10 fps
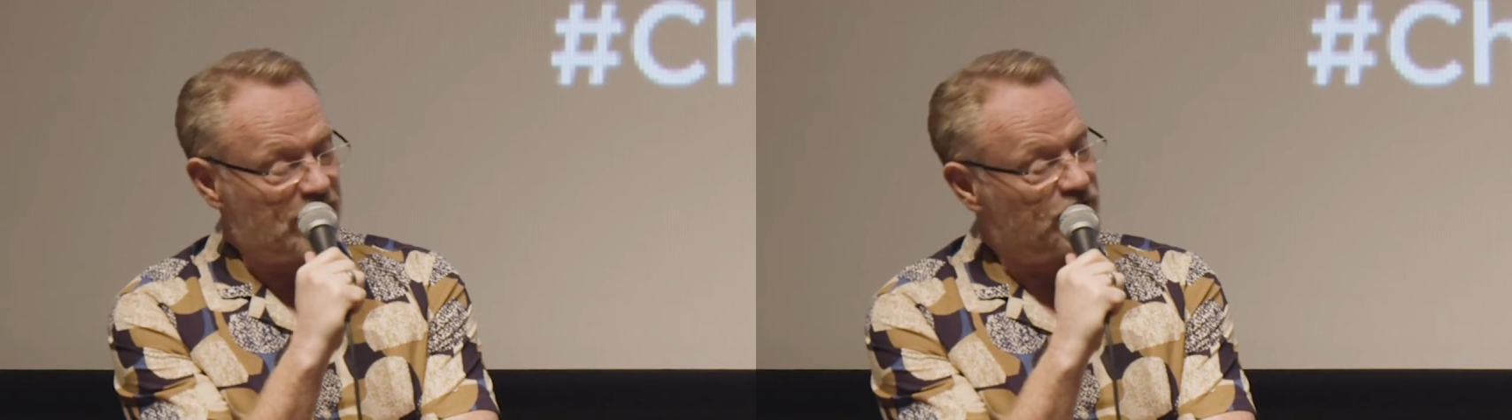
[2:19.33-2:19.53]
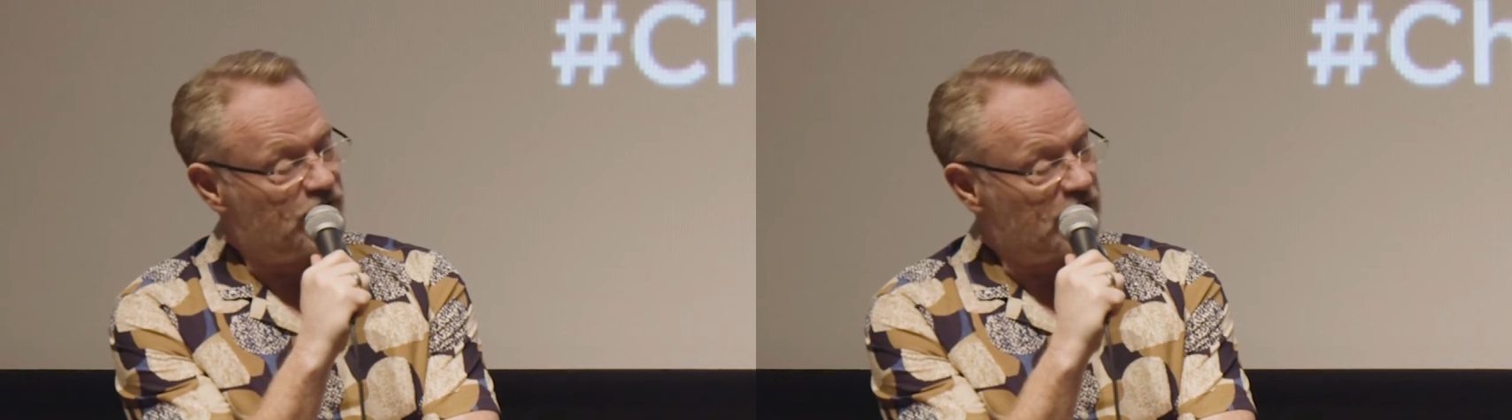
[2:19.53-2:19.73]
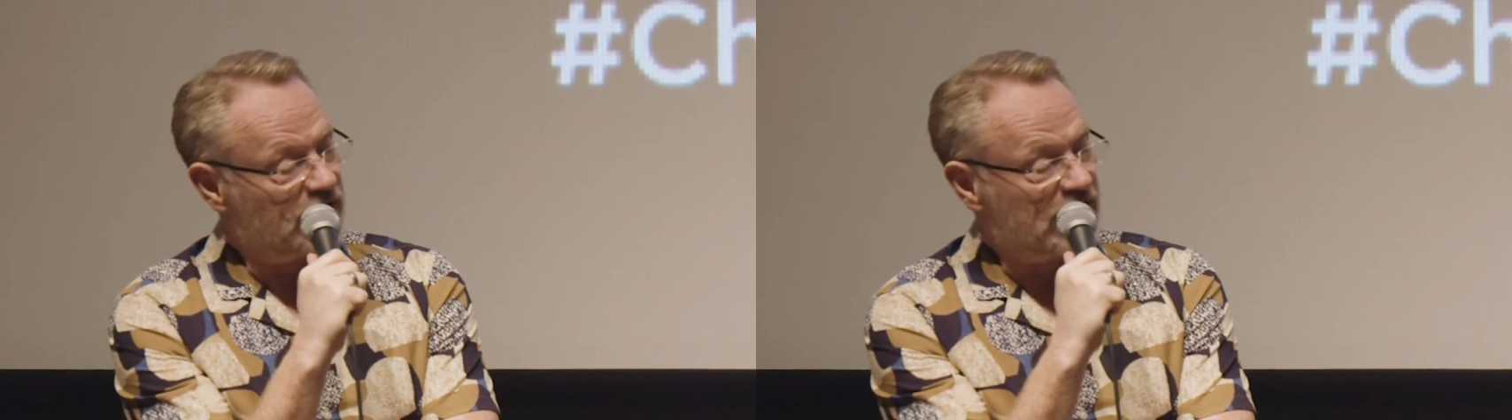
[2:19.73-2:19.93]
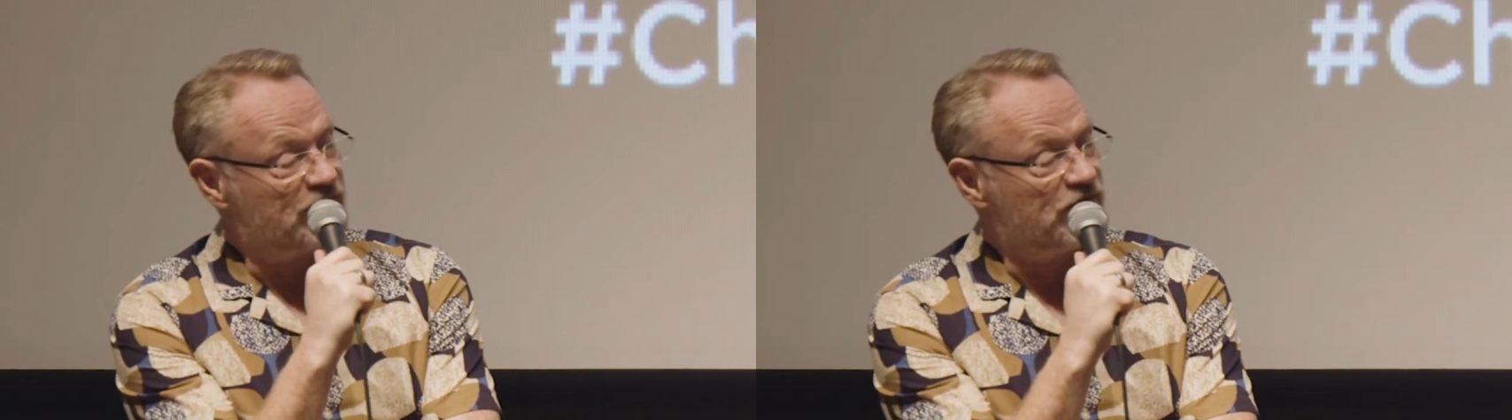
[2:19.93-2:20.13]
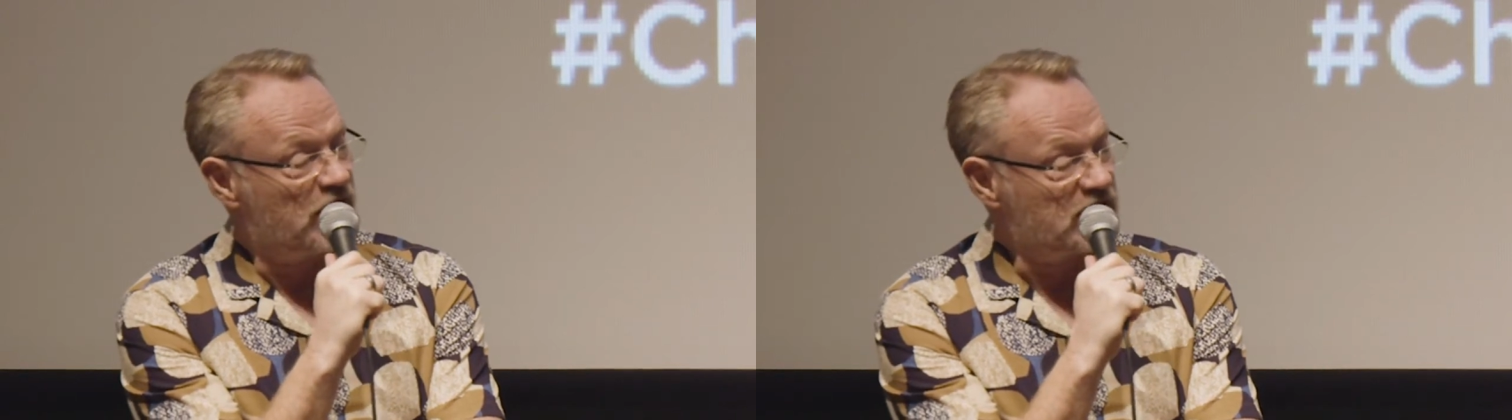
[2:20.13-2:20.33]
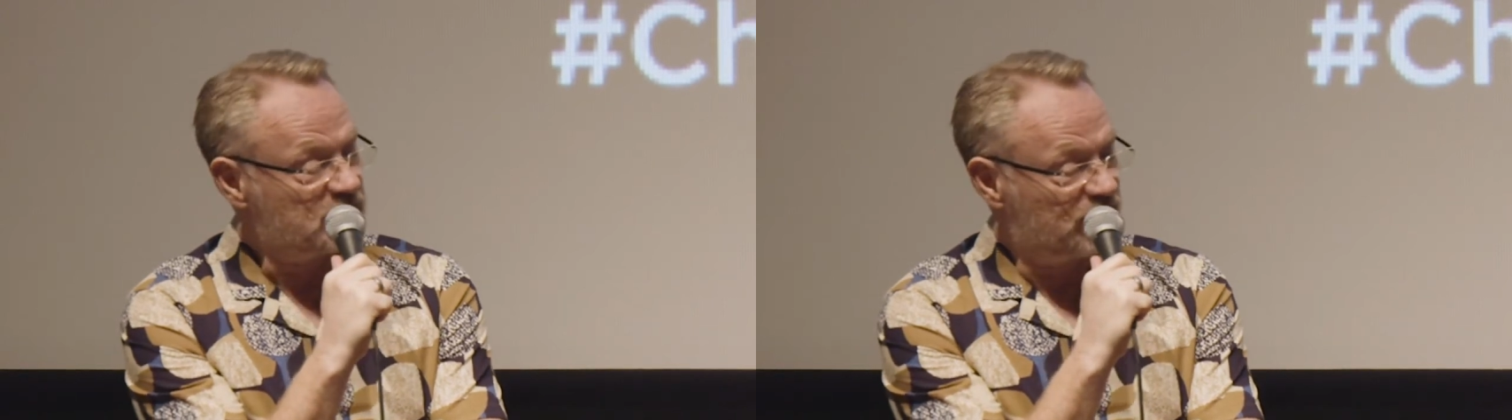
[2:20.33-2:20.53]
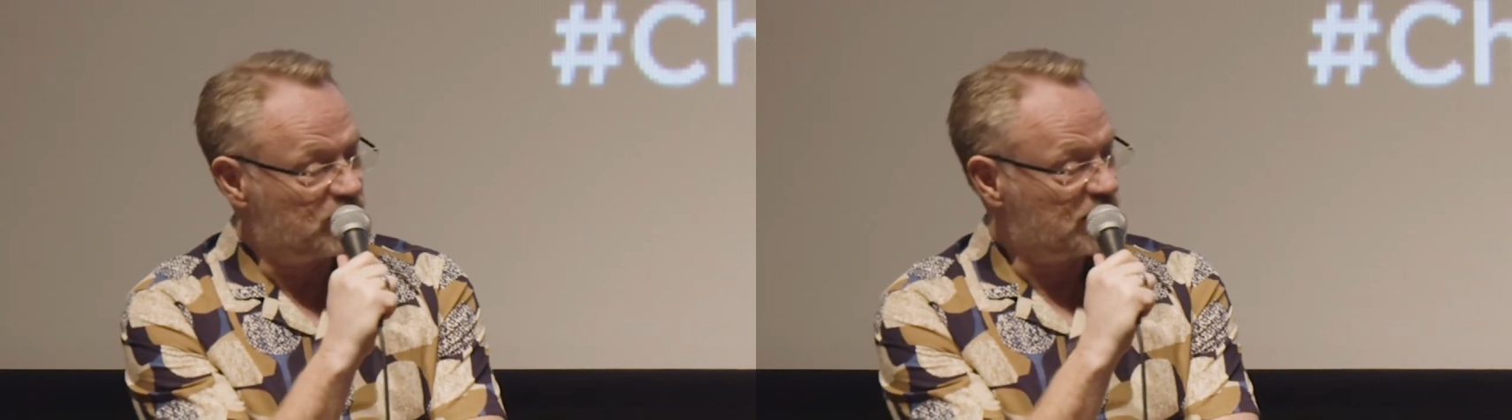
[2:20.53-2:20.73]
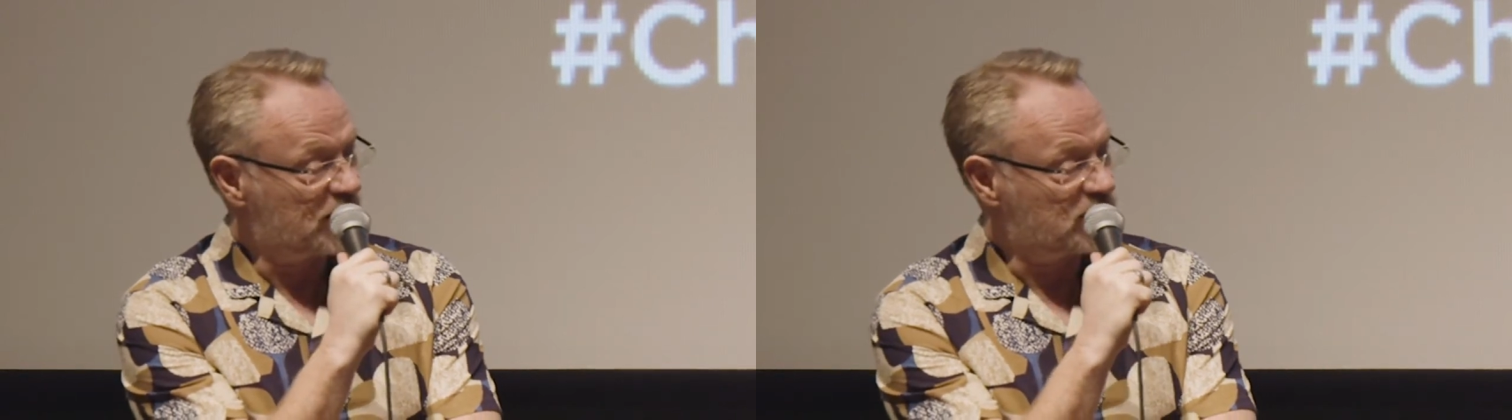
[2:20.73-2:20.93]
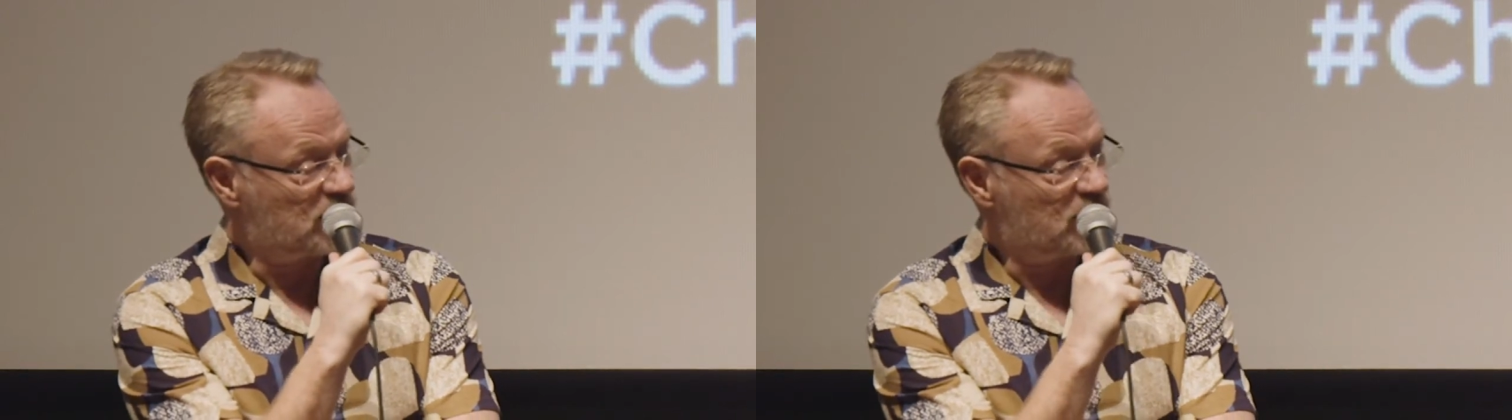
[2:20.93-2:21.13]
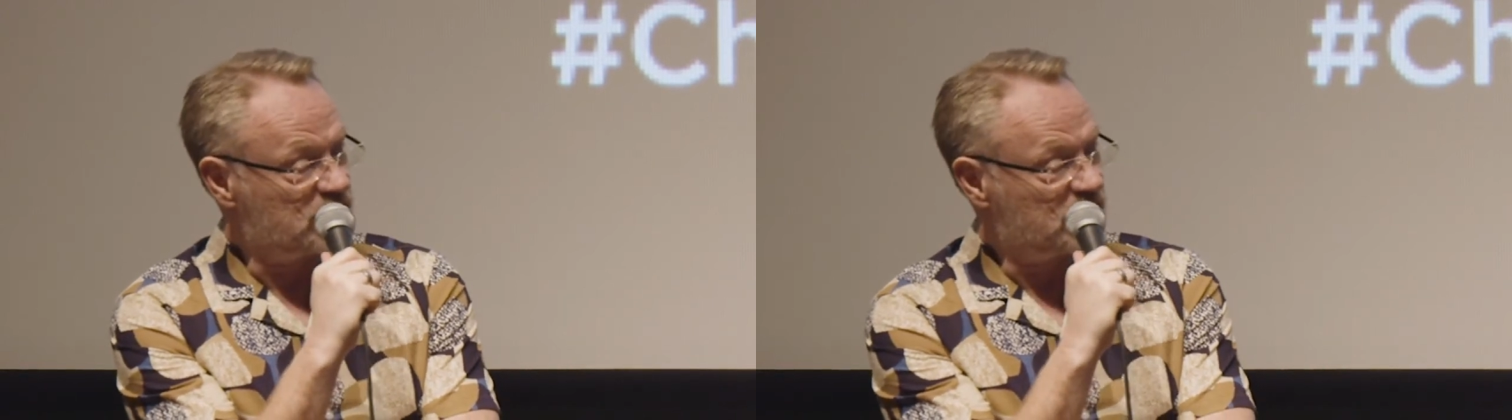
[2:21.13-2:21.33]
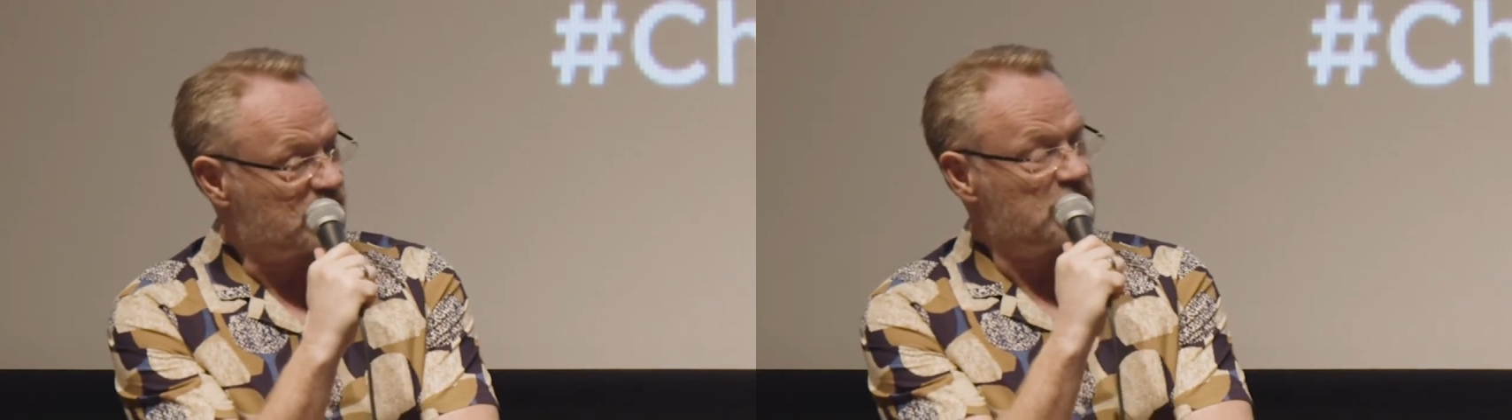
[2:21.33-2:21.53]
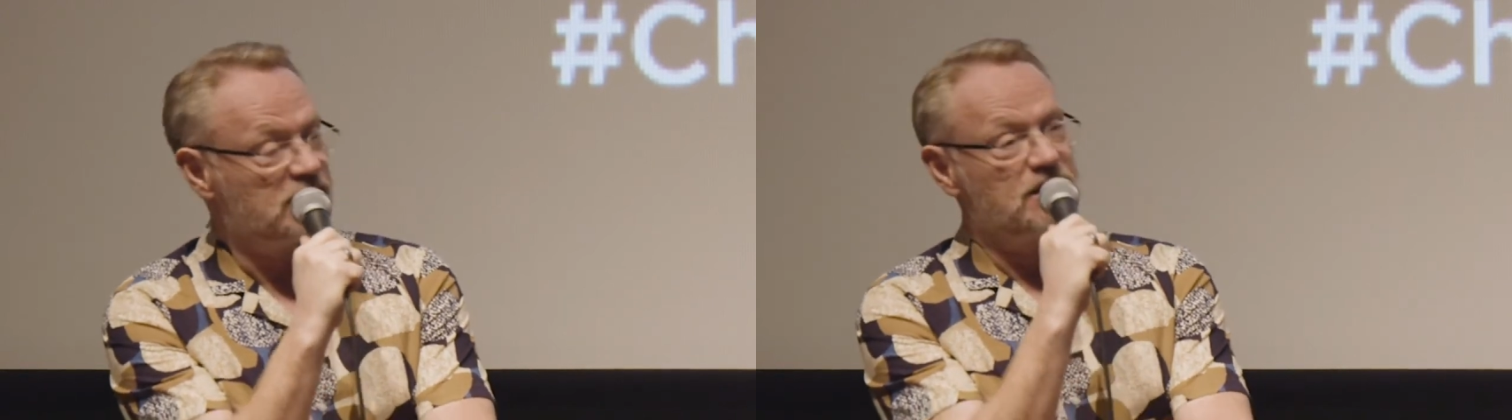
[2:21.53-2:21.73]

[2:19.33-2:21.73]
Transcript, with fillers: for any advice before they started,